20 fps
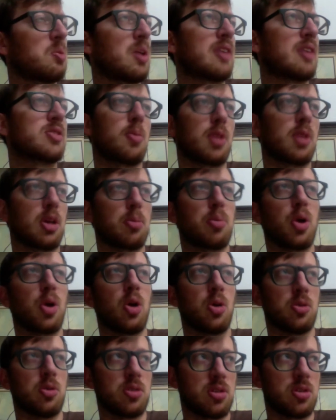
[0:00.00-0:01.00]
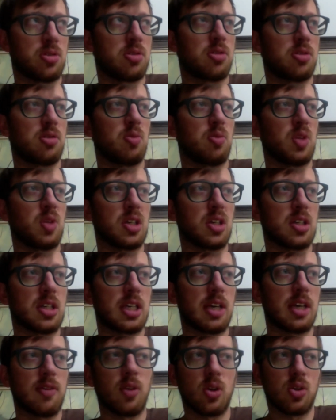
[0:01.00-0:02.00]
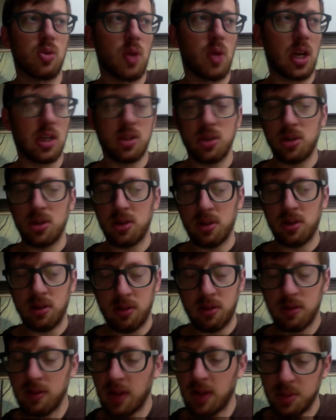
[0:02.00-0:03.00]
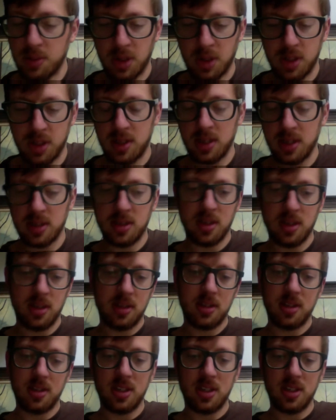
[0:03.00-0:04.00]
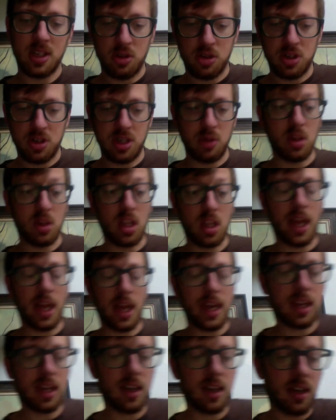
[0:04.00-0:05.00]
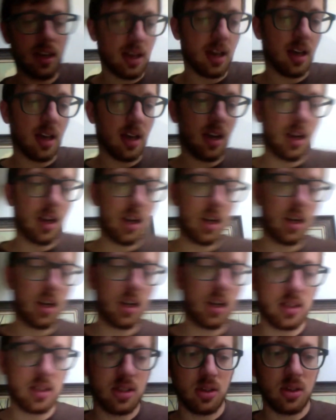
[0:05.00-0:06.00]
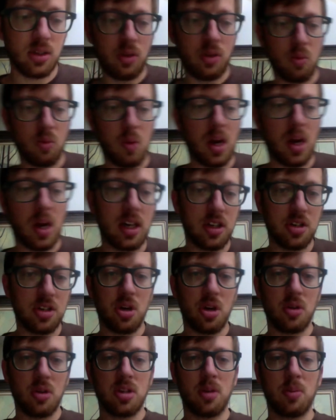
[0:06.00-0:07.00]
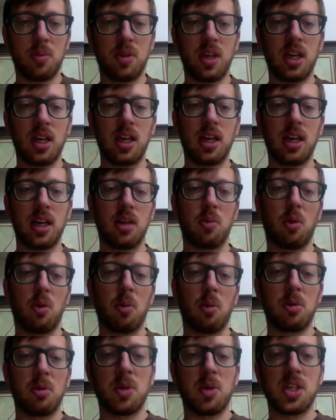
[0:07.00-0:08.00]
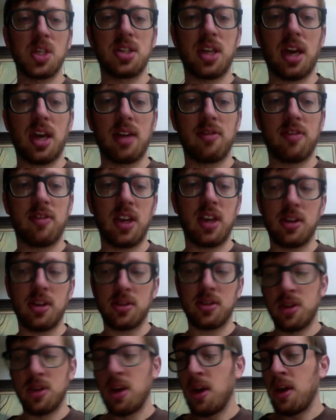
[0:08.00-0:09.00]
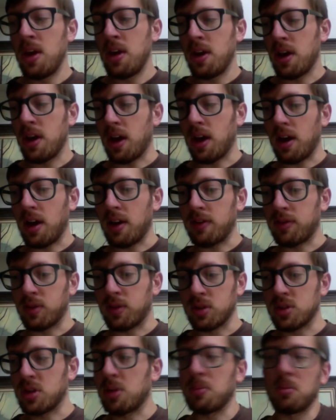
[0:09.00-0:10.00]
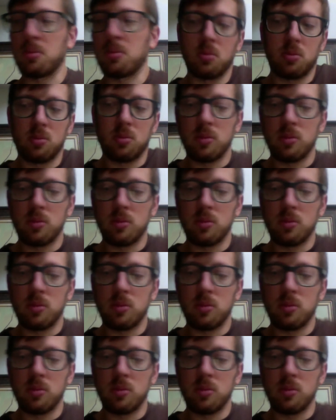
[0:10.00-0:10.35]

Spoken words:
have something in post, we give our director as much distance as he or she would like until they're ready to show something. And then when we reach that phase, for some